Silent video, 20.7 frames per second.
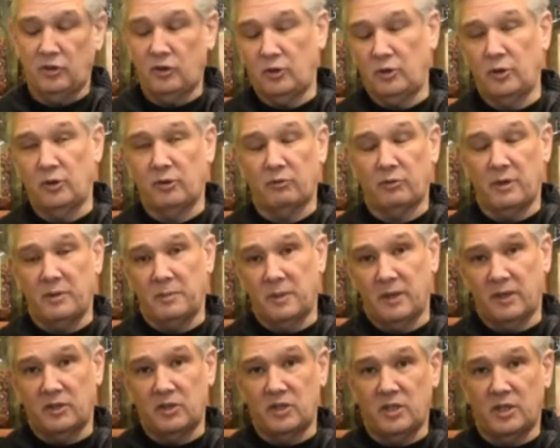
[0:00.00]
two to three
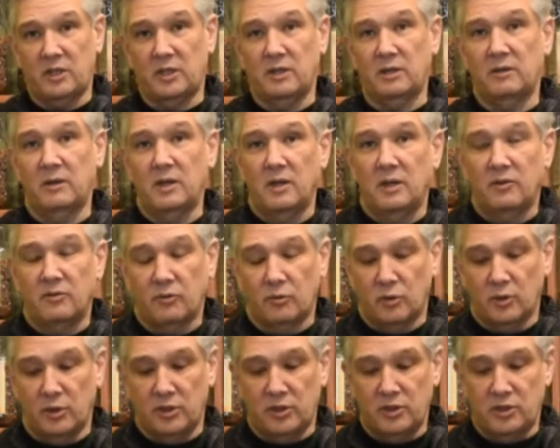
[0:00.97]
minutes here
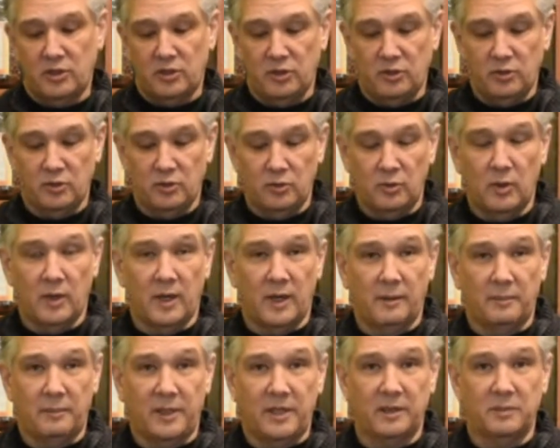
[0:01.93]
for it to uh,
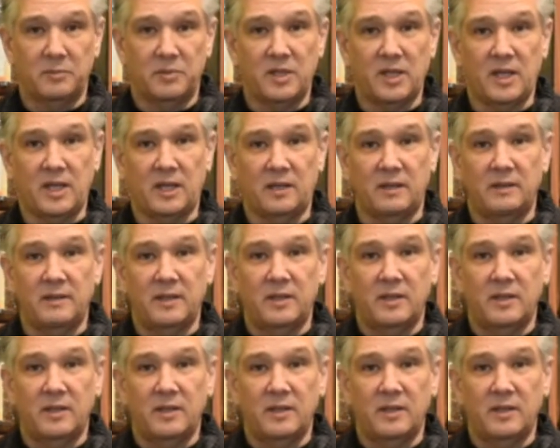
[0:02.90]
become tea.